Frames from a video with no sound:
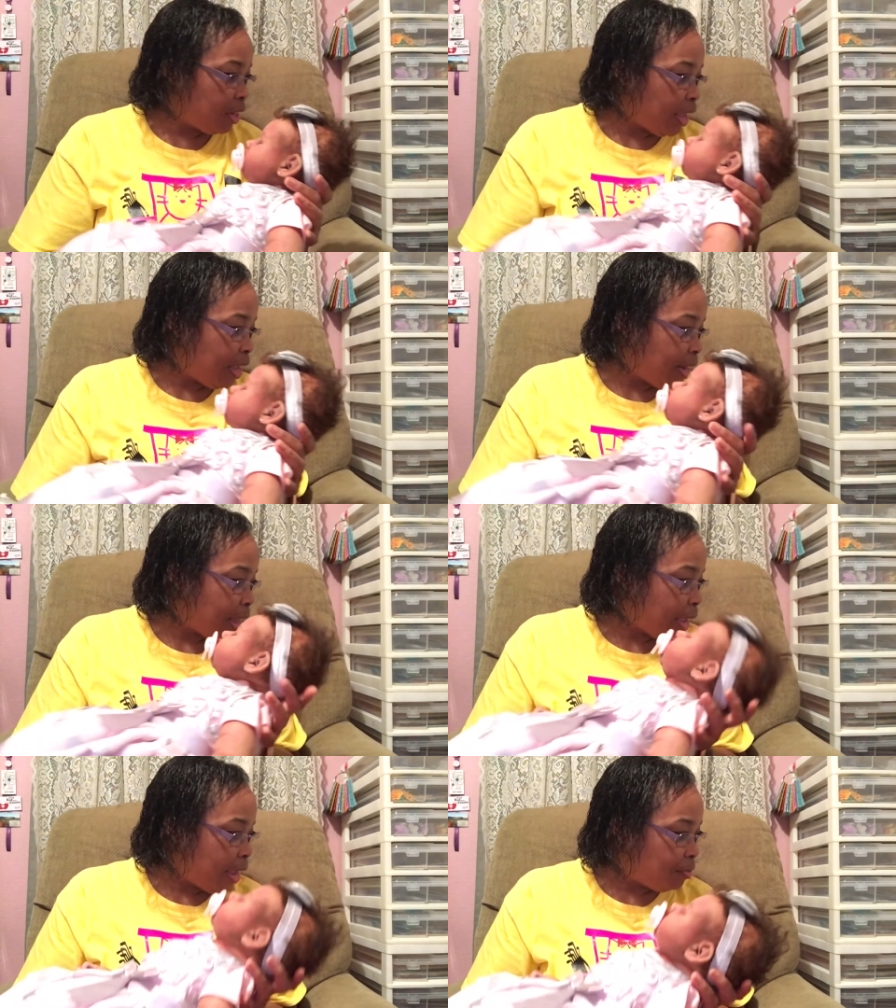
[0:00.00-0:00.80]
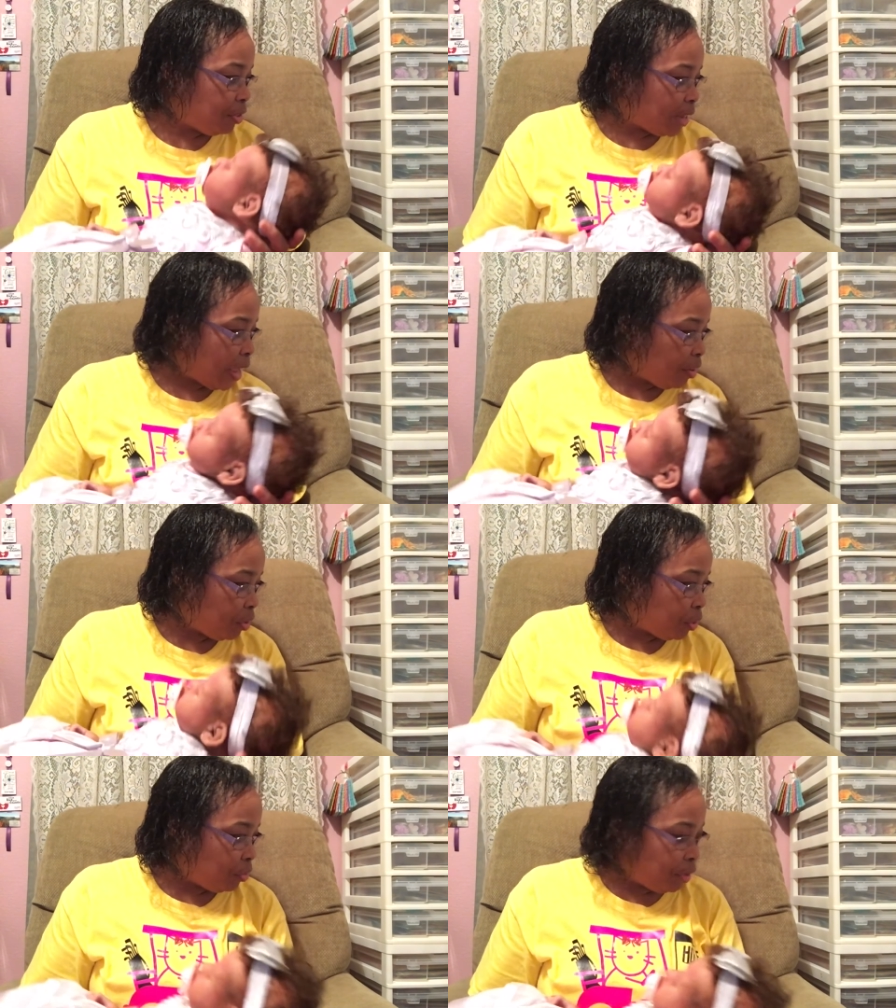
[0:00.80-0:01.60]
And I have Xander
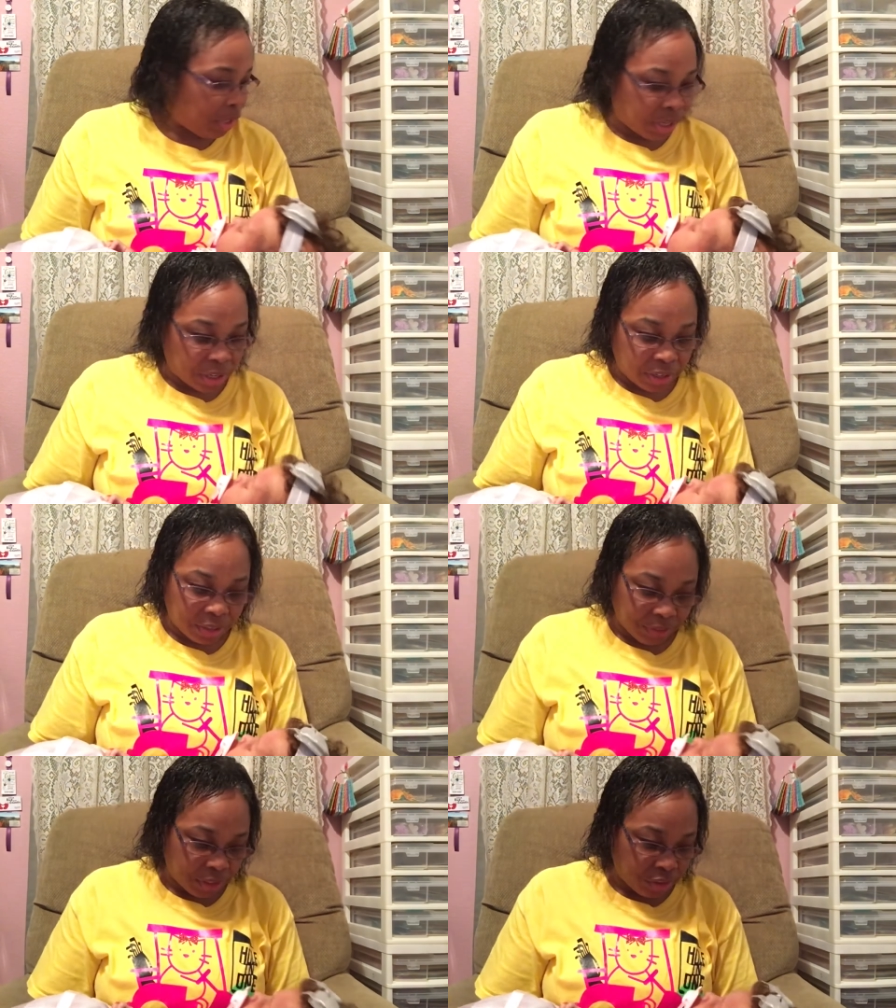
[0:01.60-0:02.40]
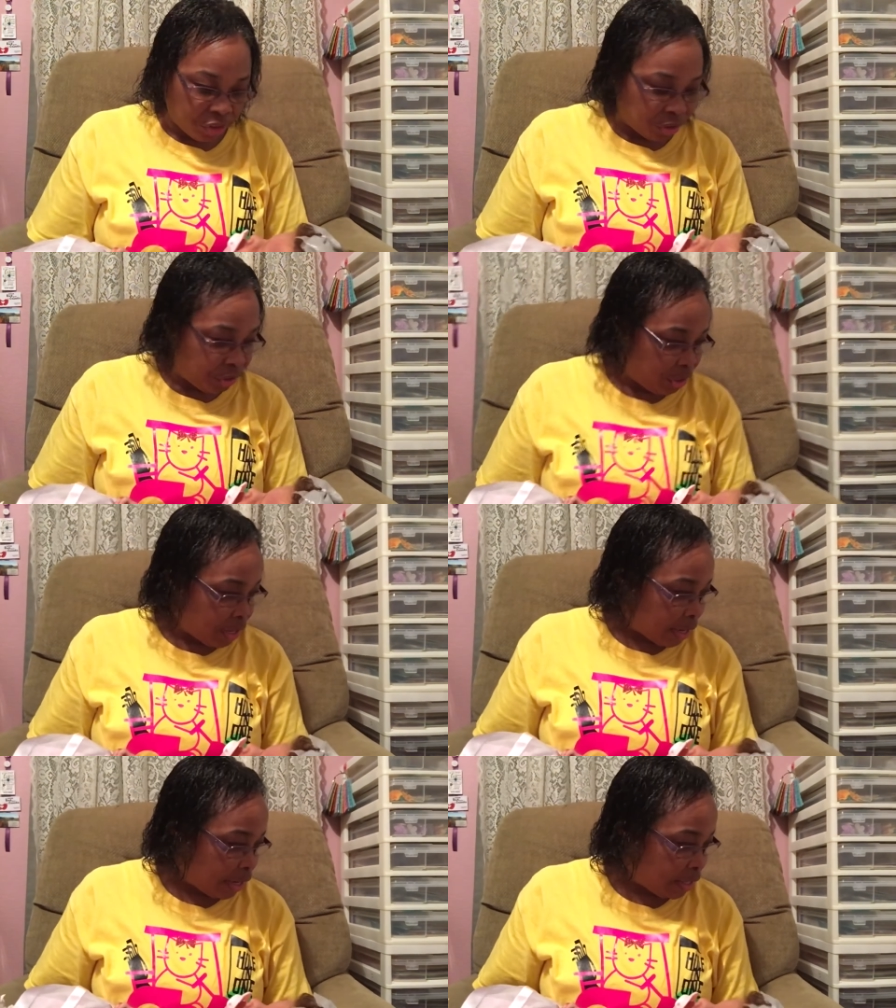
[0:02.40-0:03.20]
over here. I'm going to show you
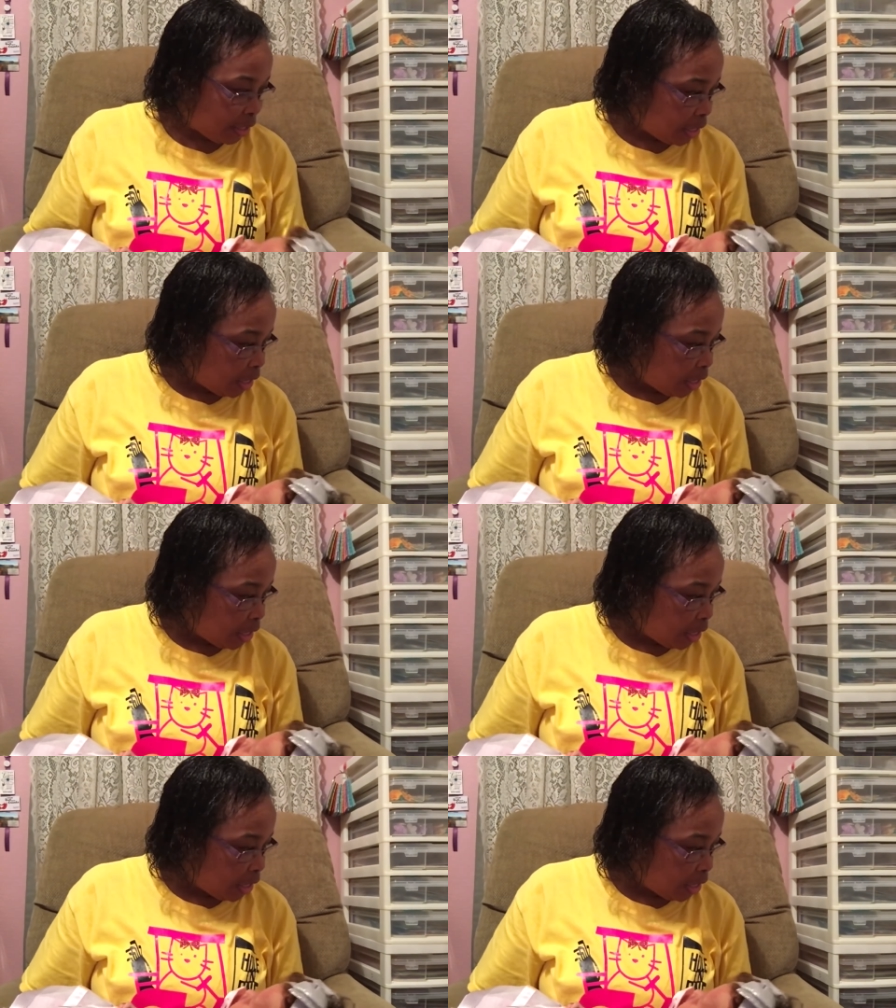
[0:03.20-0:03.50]
guys.